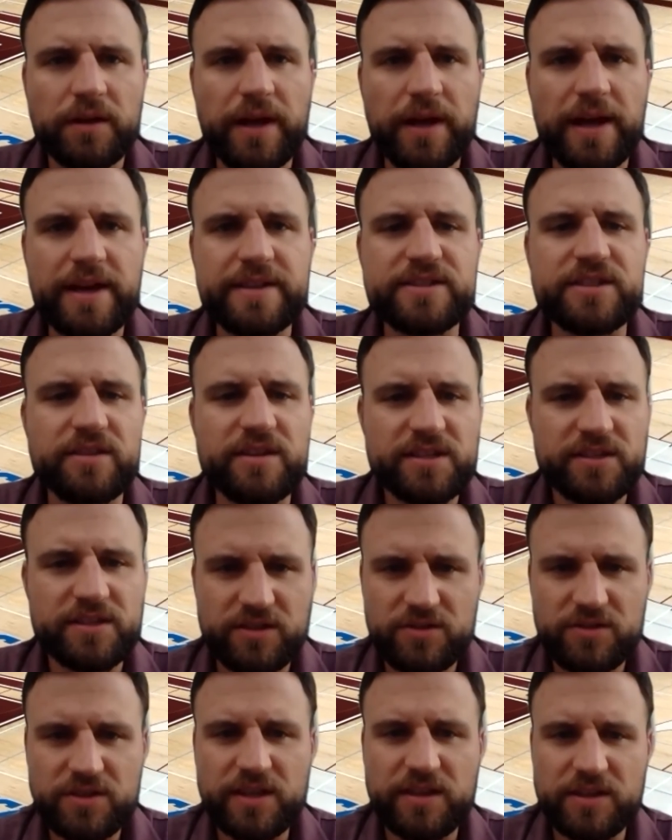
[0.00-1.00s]
And so
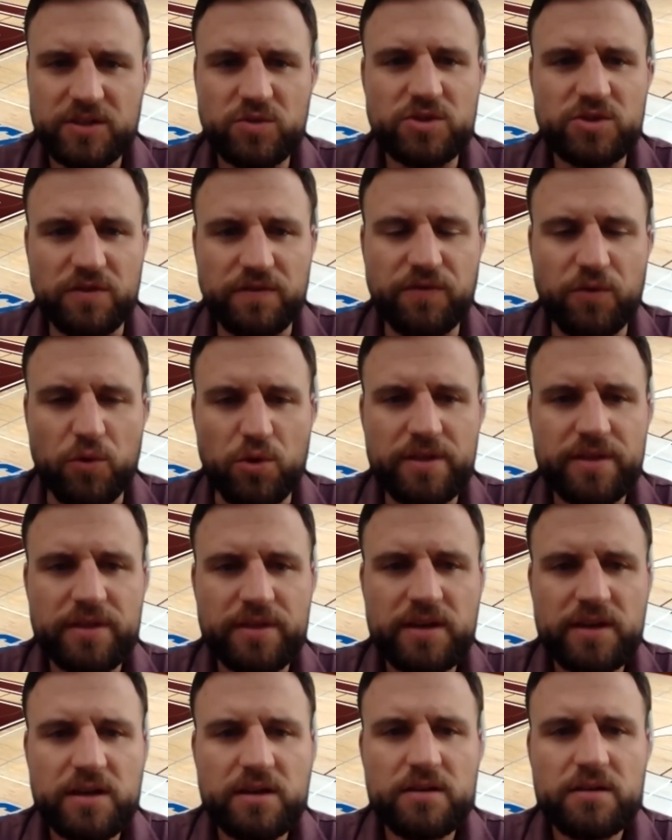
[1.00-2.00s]
you said this was your fourth
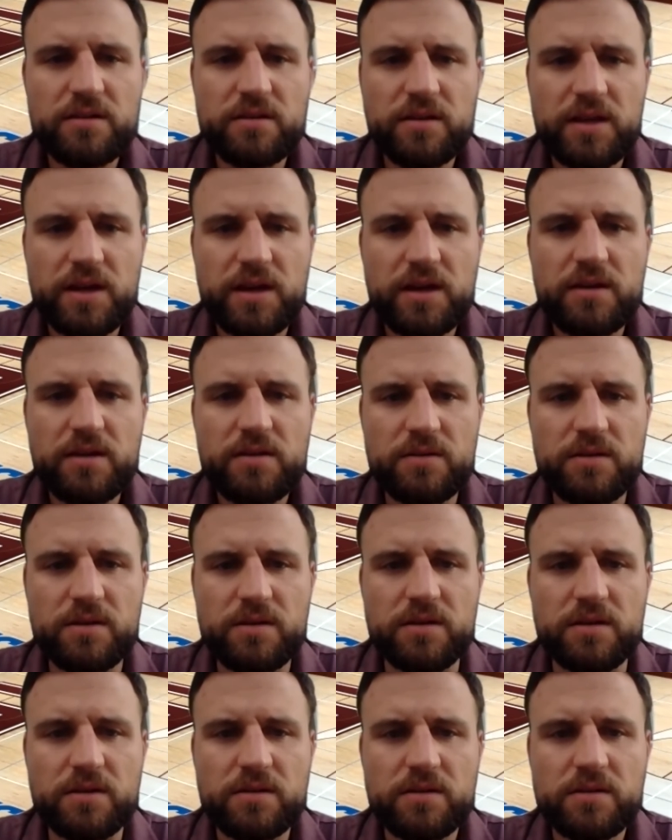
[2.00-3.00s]
year there,
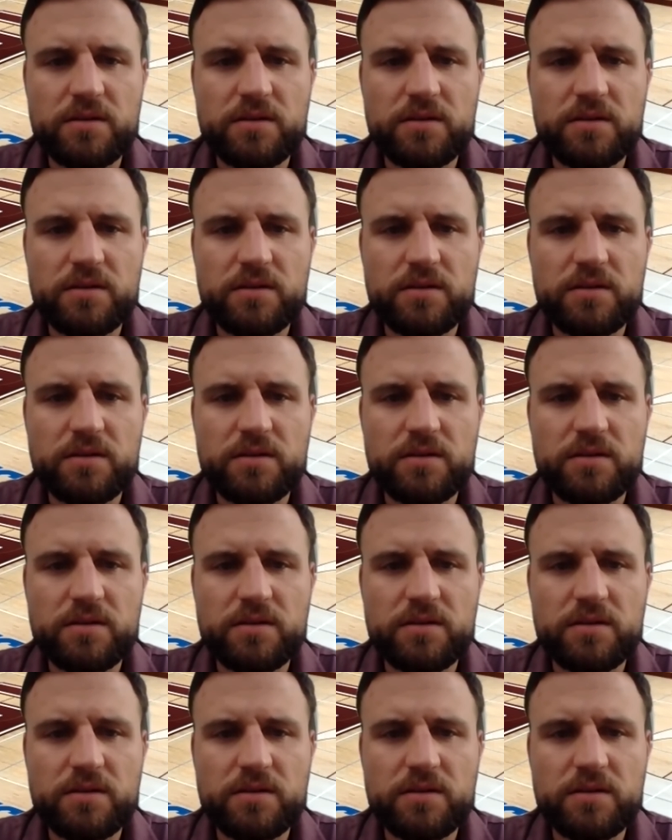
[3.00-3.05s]
or?